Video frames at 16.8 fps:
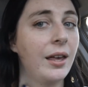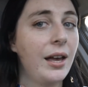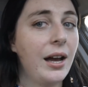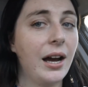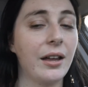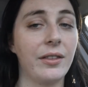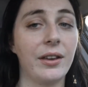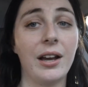
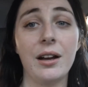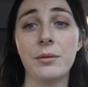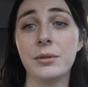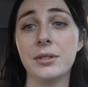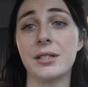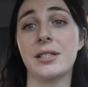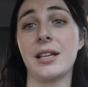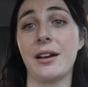I think I
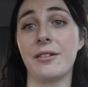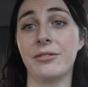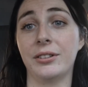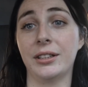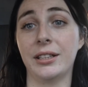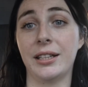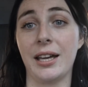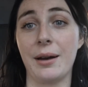will
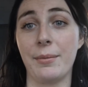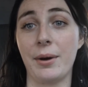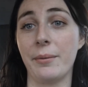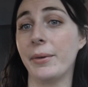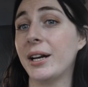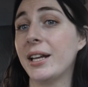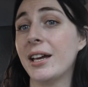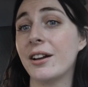definitely get my
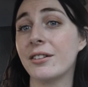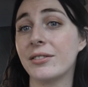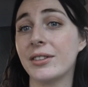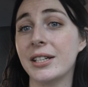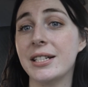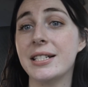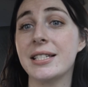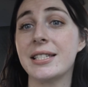money out of
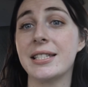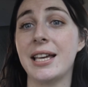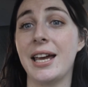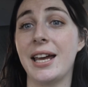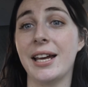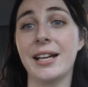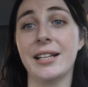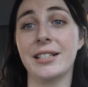this,
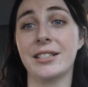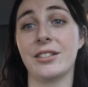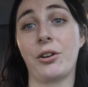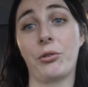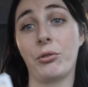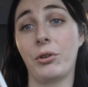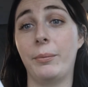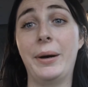and
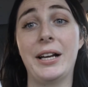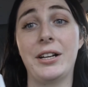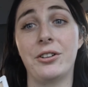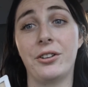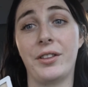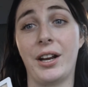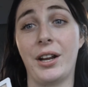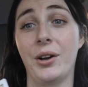a
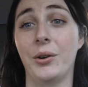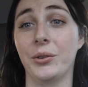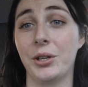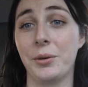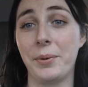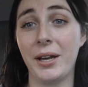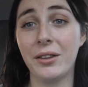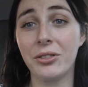reminder that I
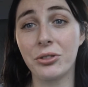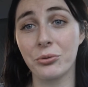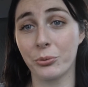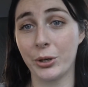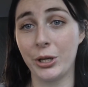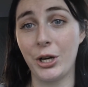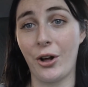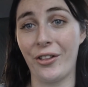only paid
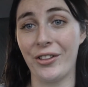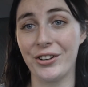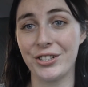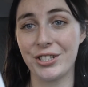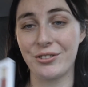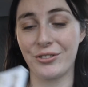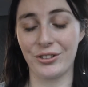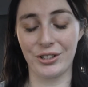
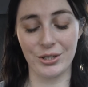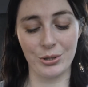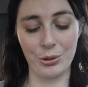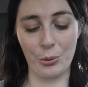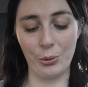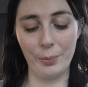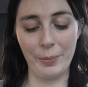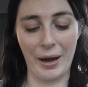$3 for this
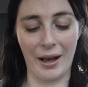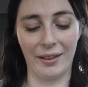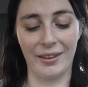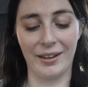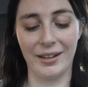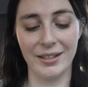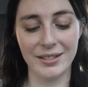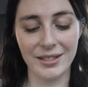whole
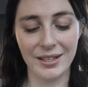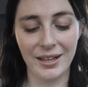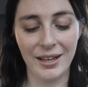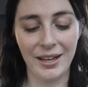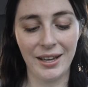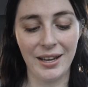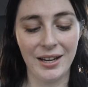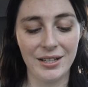palette,
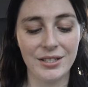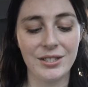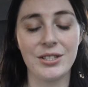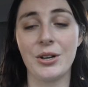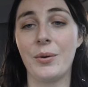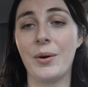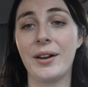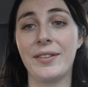
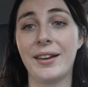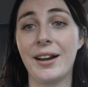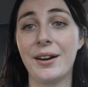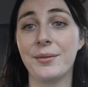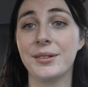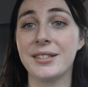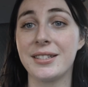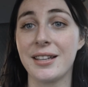so I think I
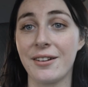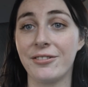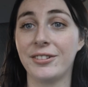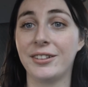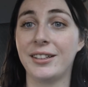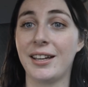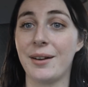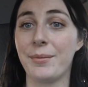will
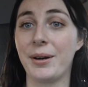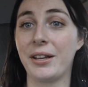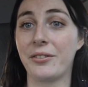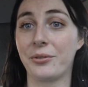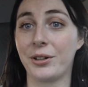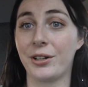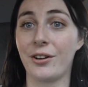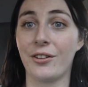definitely get my
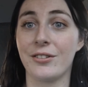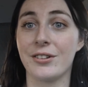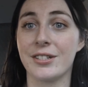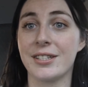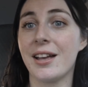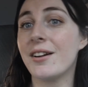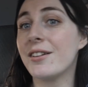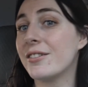
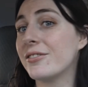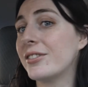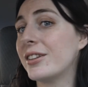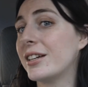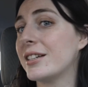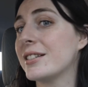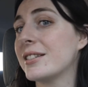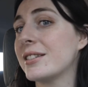$3 out of
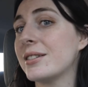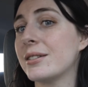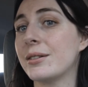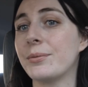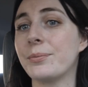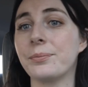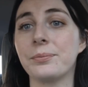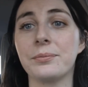this.
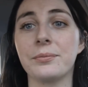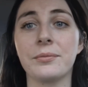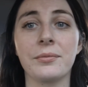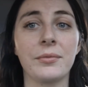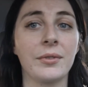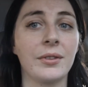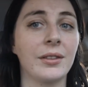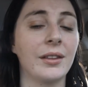
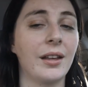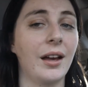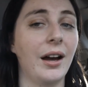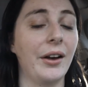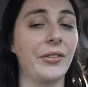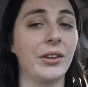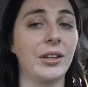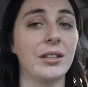
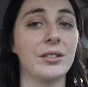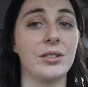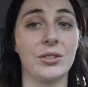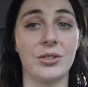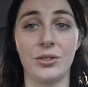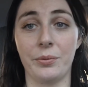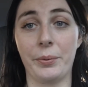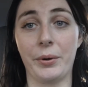I think it's
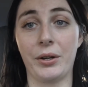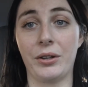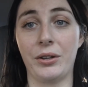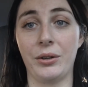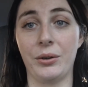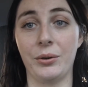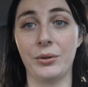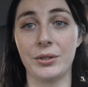super
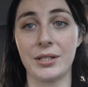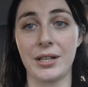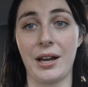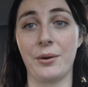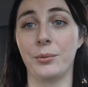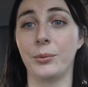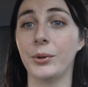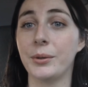cute.
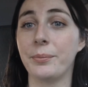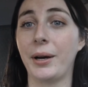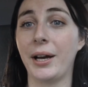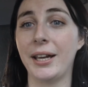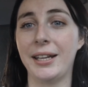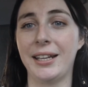I would buy it